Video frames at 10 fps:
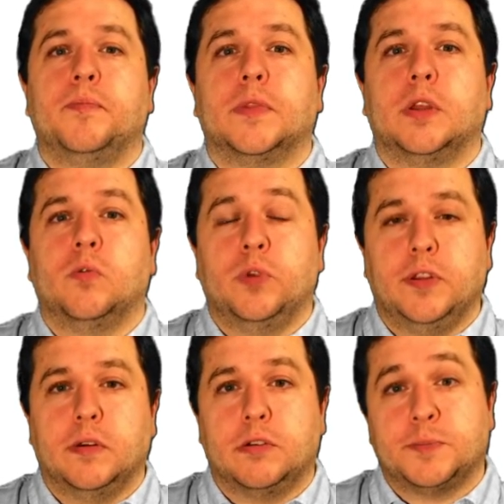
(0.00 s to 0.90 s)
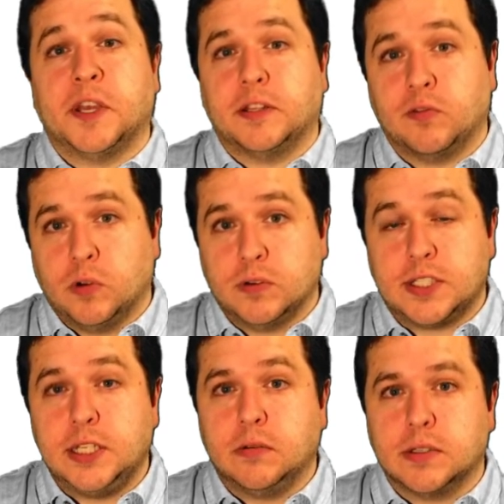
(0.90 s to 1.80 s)
with the respective call
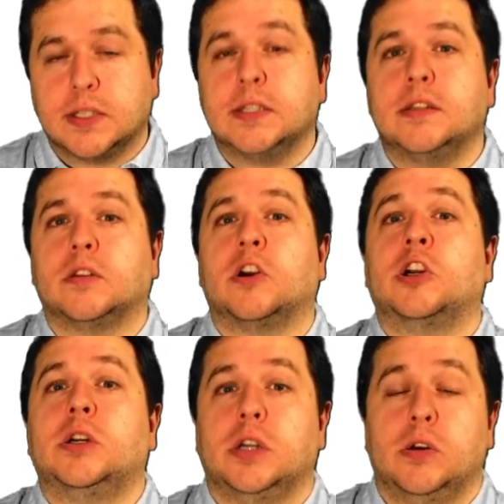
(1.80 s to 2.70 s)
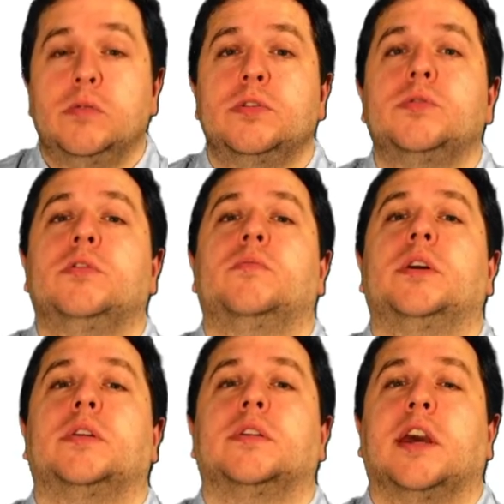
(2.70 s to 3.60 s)
sequences that are close to the
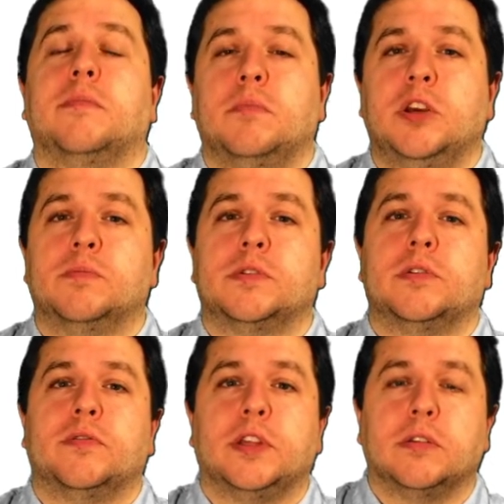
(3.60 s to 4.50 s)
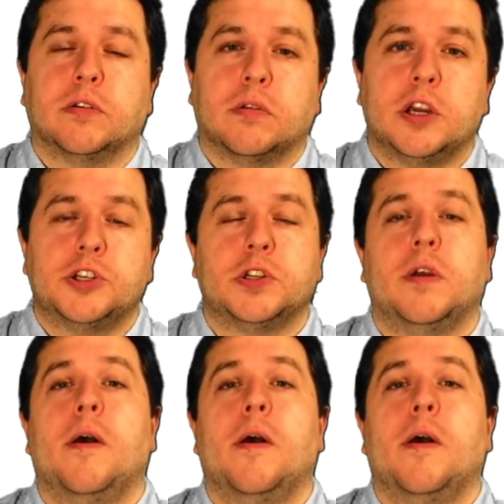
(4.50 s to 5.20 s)
one that can be observed in the crash,